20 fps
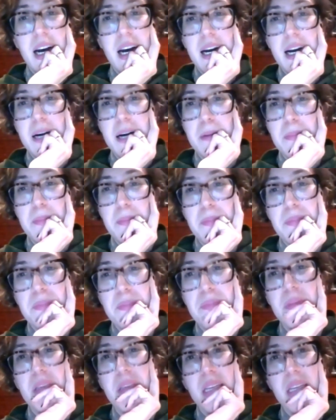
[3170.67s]
Um,
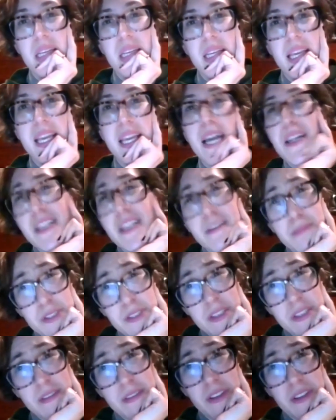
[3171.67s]
he outlived
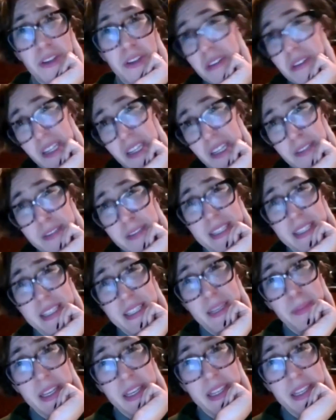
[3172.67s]
most of, or all of his
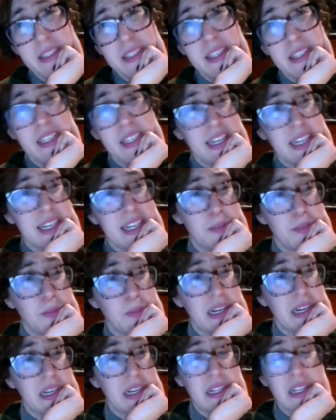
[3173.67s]
siblings as
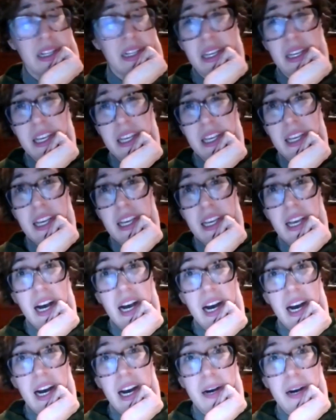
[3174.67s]
well.
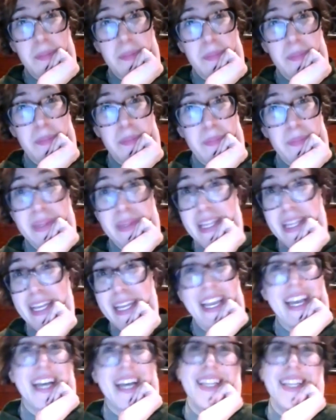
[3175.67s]
Um, but then
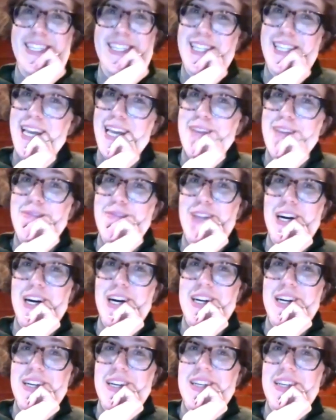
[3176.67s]
he had these
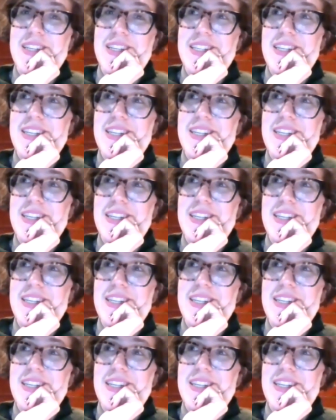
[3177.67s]
lifelong